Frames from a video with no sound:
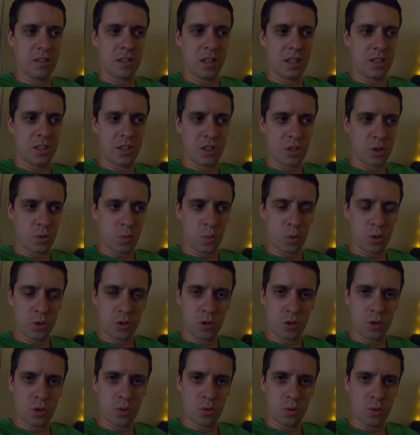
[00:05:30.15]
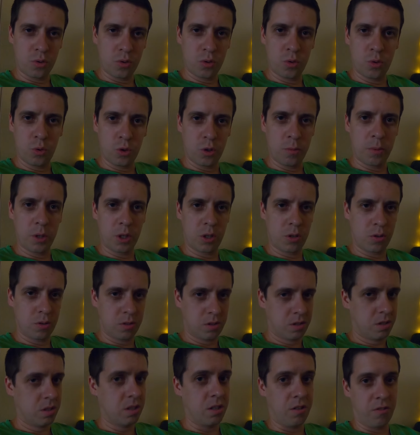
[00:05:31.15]
I just want to do it
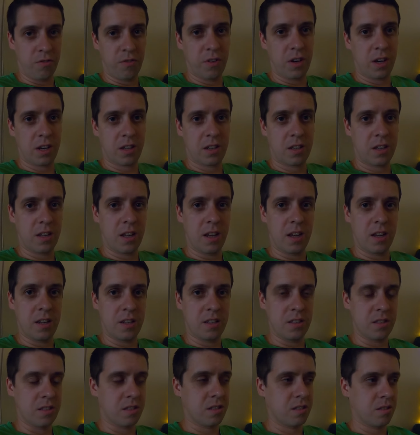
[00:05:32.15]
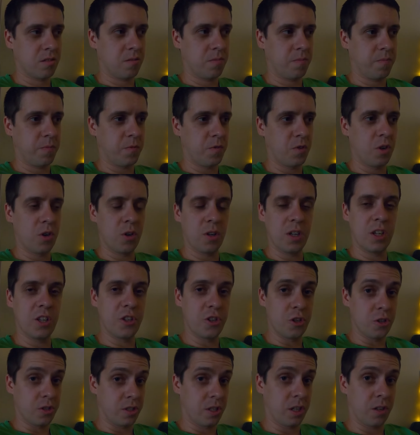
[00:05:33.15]
because in fact yeah it's very
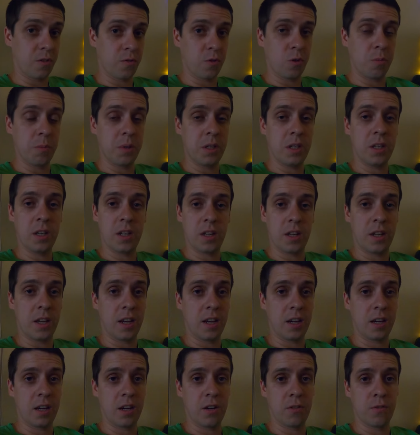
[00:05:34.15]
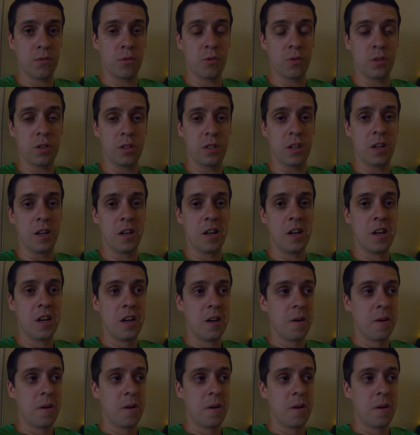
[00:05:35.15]
interesting for me and I have really